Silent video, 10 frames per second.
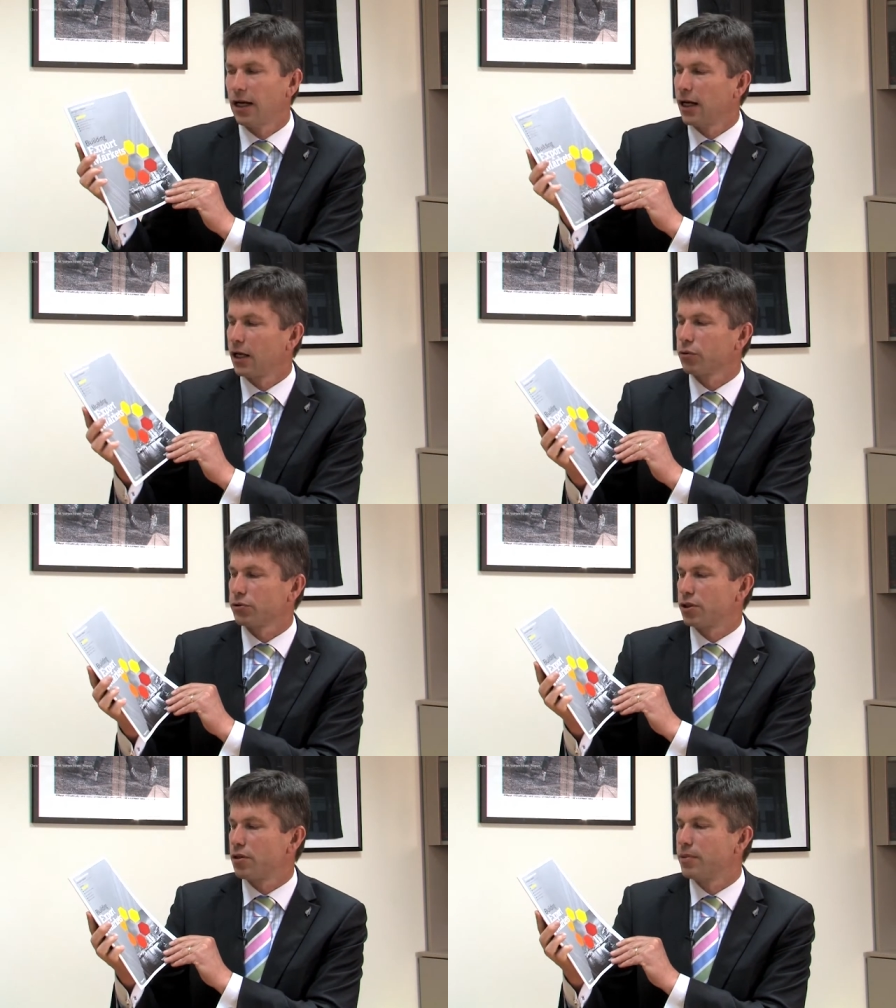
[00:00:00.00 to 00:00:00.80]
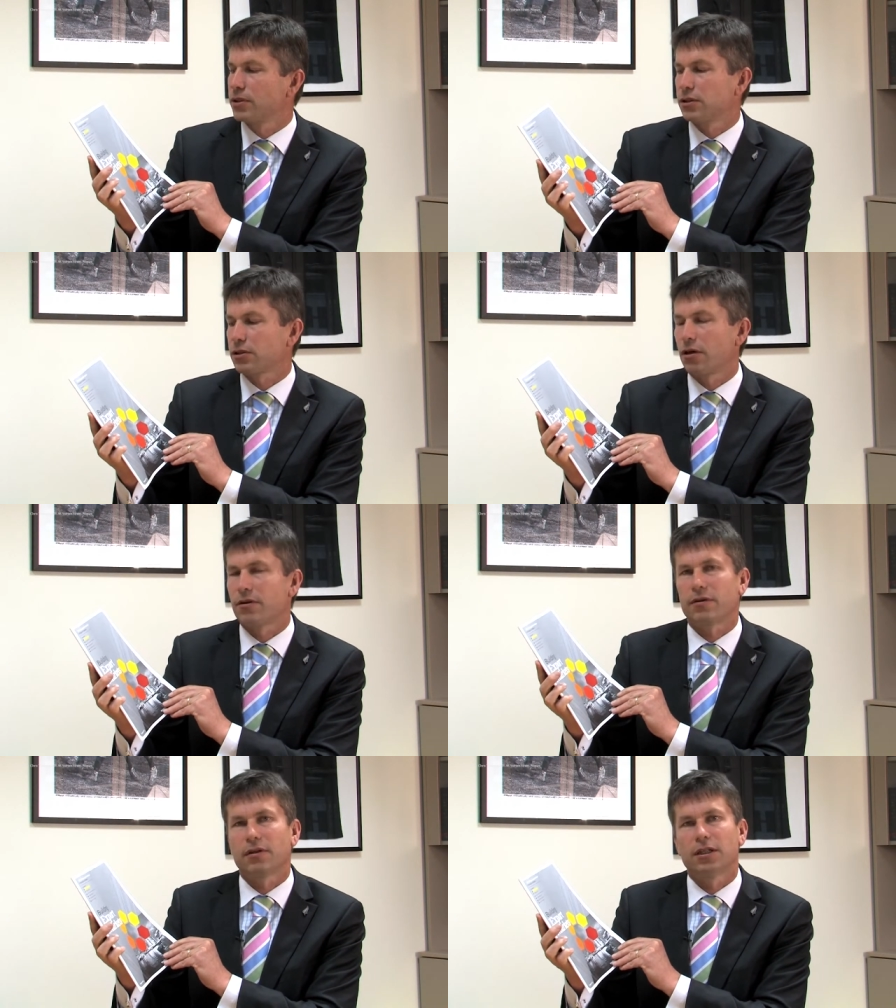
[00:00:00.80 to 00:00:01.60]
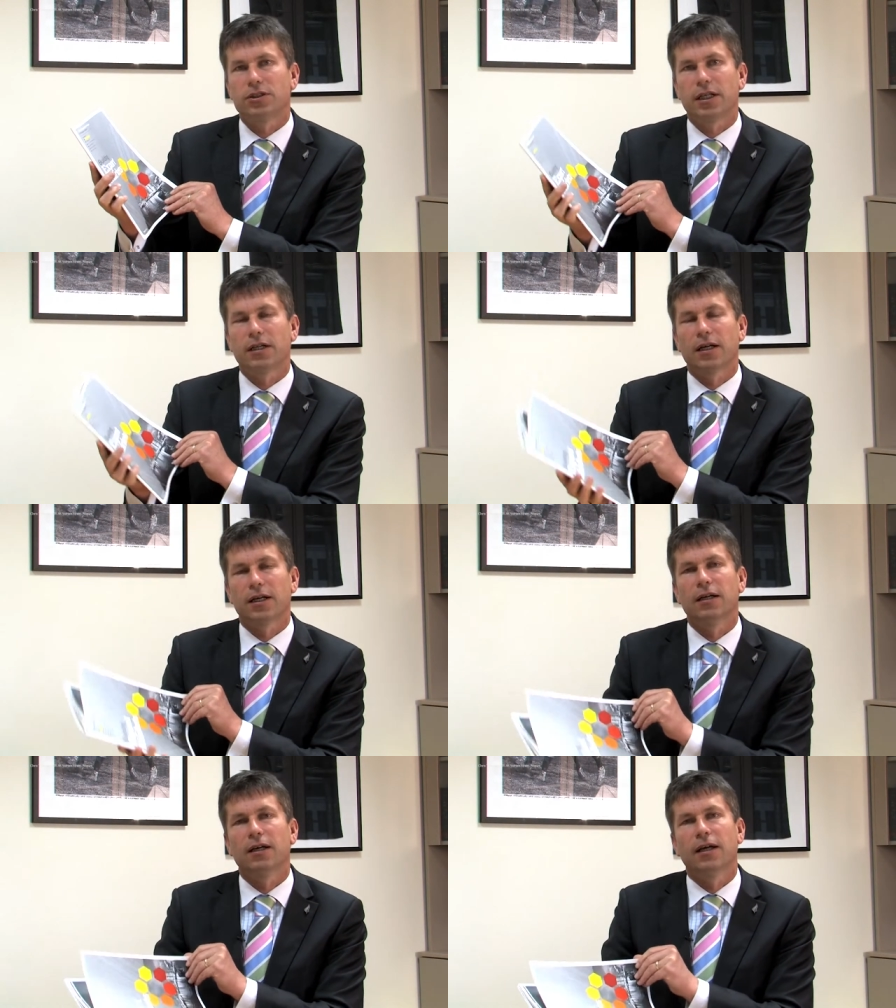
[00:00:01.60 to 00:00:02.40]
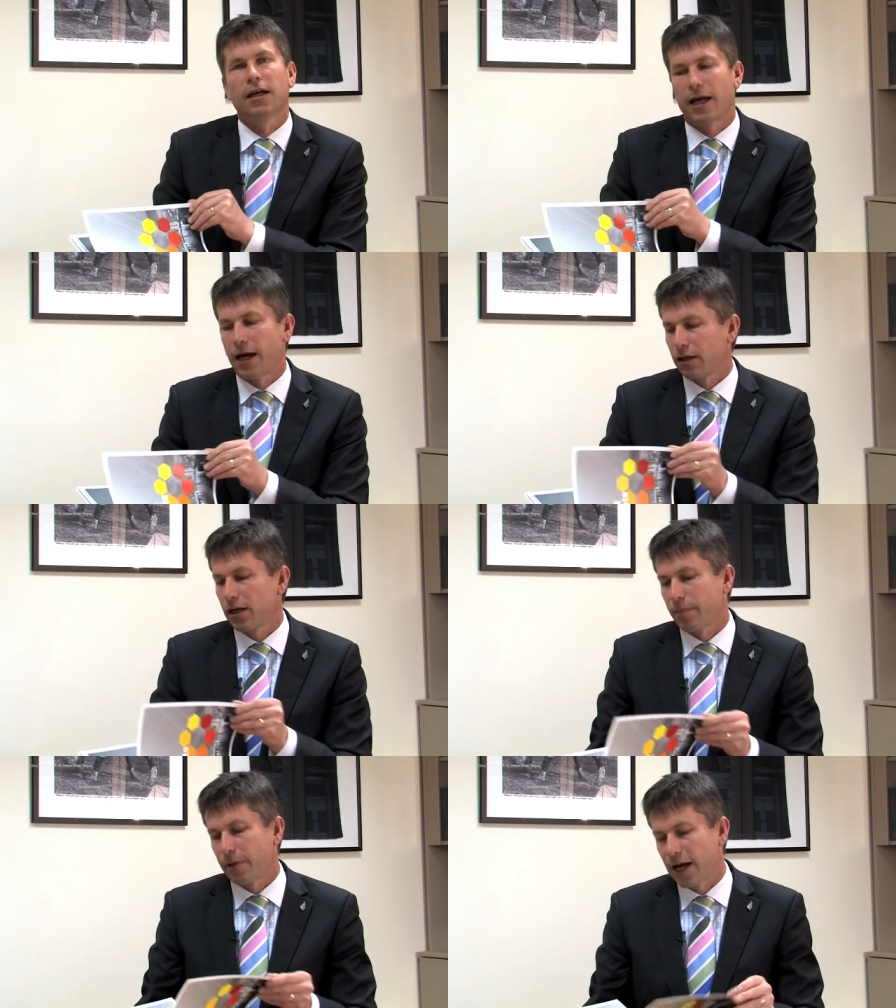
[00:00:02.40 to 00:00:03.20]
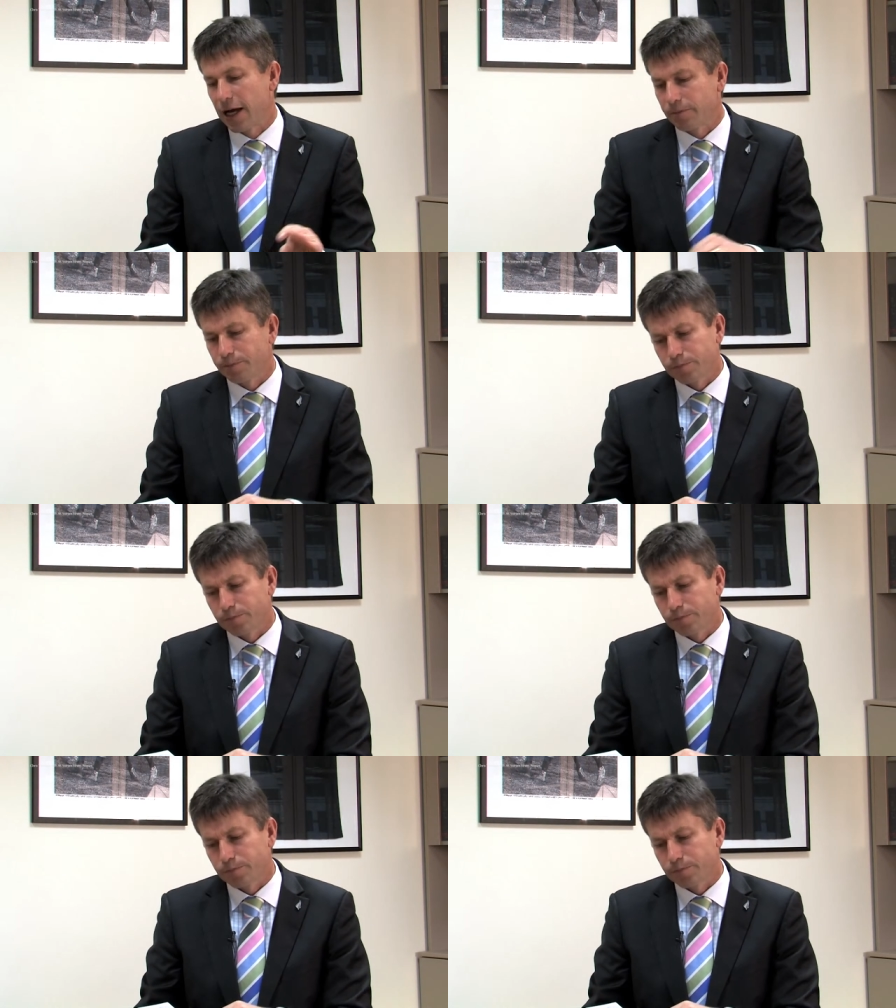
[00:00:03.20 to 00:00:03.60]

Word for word: uh, launched the business growth agenda out in Upper Hutt.